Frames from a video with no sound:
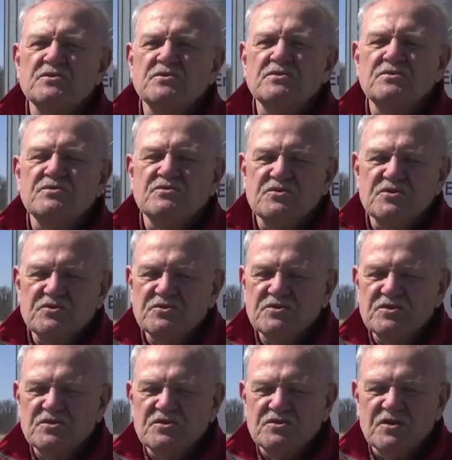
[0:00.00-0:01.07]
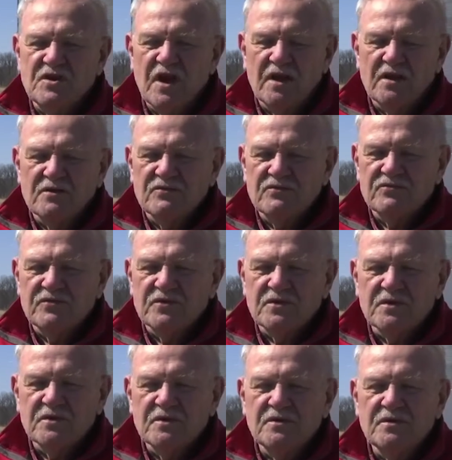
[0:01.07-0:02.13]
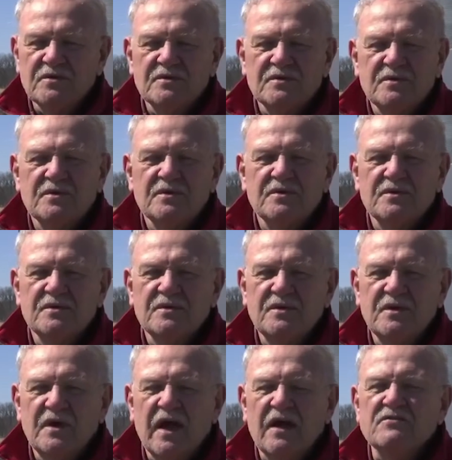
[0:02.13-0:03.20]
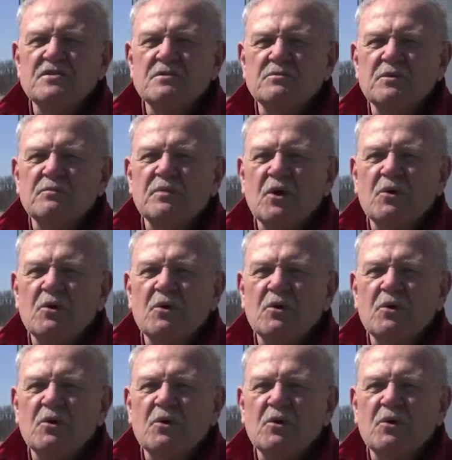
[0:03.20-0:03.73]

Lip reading: just kind of have some